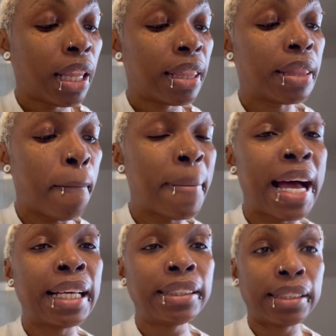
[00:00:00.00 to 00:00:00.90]
the
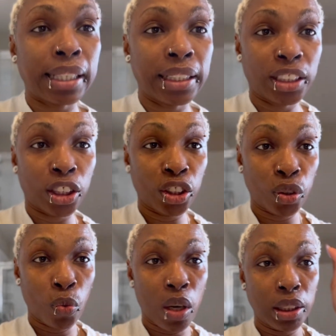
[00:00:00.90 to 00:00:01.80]
mask is
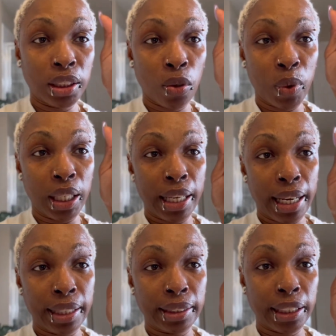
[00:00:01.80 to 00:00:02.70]
just once a week
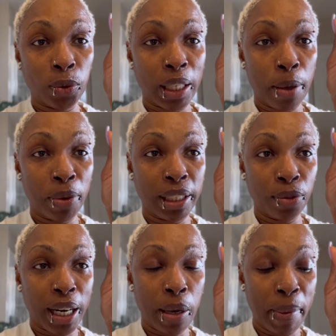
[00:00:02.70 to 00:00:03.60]
guys that's what i'm re
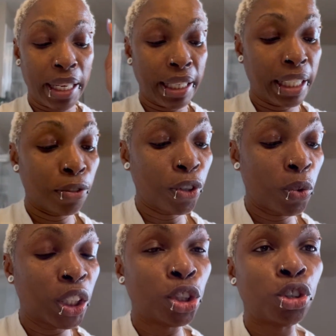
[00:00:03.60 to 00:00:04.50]
recommending if you
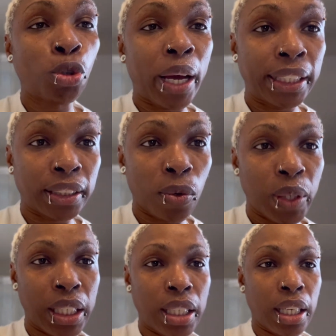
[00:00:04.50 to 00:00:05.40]
want to do twice a
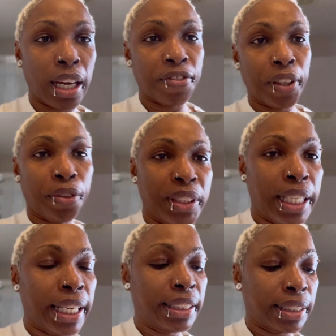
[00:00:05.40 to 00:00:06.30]
week every three
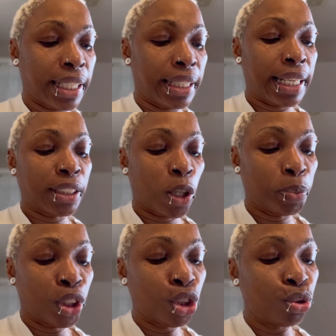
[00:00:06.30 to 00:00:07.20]
days then that's up
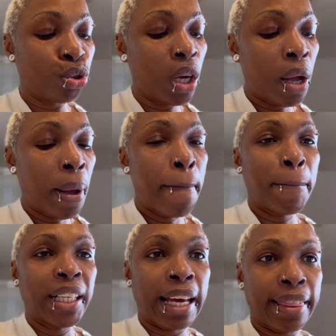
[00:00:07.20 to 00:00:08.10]
to you
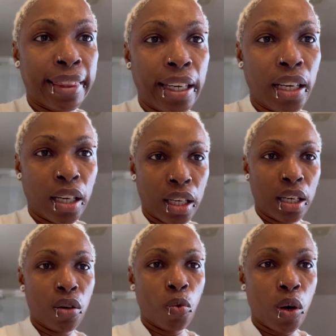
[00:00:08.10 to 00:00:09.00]
but i think
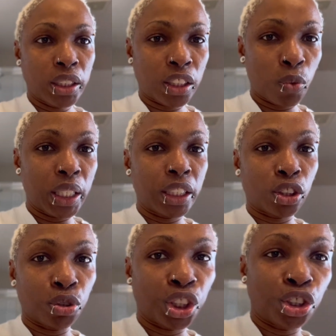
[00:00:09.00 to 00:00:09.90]
once a week is
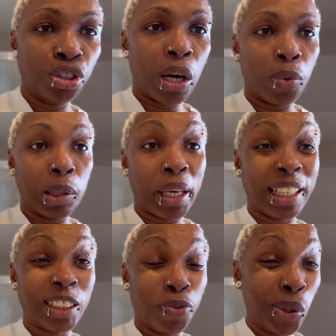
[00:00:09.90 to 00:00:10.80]
good. You do not want to be
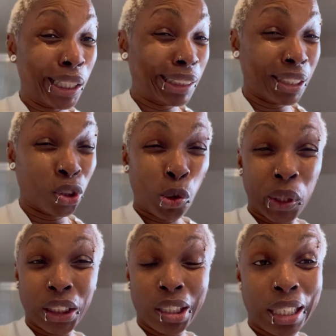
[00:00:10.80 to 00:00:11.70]
exfoliating too
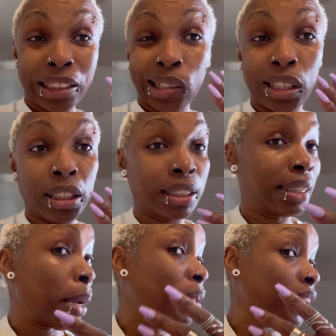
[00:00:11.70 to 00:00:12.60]
much because that's going to just
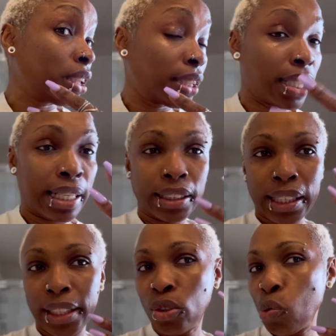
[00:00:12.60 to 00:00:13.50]
damage your skin. That's
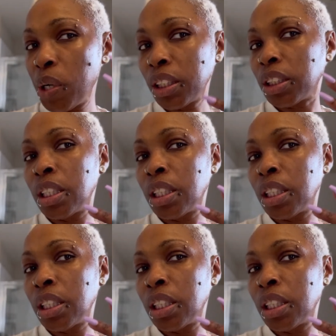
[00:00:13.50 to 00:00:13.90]
like too much